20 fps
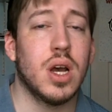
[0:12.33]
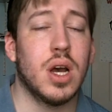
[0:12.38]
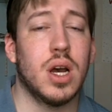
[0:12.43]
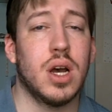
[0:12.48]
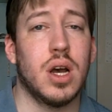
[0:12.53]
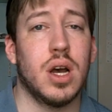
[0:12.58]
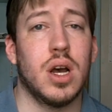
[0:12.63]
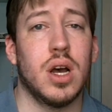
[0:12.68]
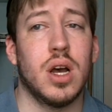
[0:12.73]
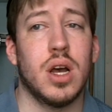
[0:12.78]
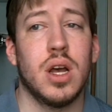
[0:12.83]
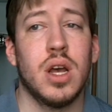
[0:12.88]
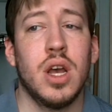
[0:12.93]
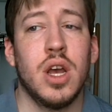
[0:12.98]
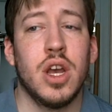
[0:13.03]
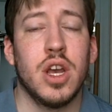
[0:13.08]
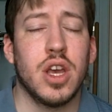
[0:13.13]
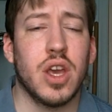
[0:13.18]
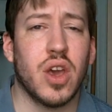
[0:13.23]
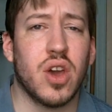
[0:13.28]
Uh,
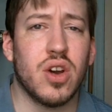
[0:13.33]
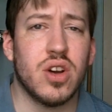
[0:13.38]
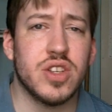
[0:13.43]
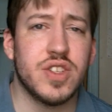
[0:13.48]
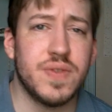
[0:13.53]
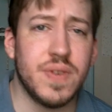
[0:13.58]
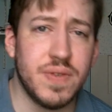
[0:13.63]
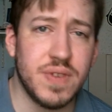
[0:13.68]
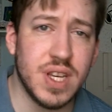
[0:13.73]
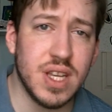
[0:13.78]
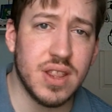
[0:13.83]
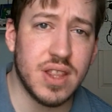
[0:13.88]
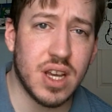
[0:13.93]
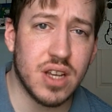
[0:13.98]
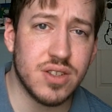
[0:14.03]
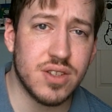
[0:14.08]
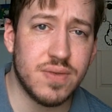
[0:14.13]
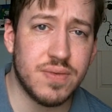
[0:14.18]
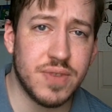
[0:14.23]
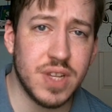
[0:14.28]
it costs fifteen
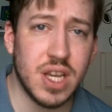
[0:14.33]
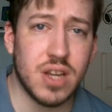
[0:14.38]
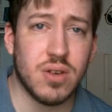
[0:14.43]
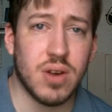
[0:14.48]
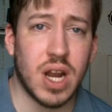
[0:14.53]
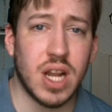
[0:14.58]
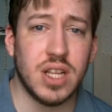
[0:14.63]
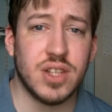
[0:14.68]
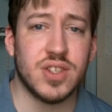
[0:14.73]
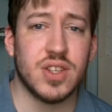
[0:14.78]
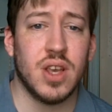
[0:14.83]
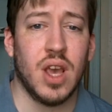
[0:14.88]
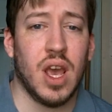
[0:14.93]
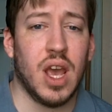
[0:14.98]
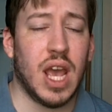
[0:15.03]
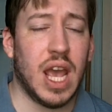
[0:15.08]
thousand fleet credits,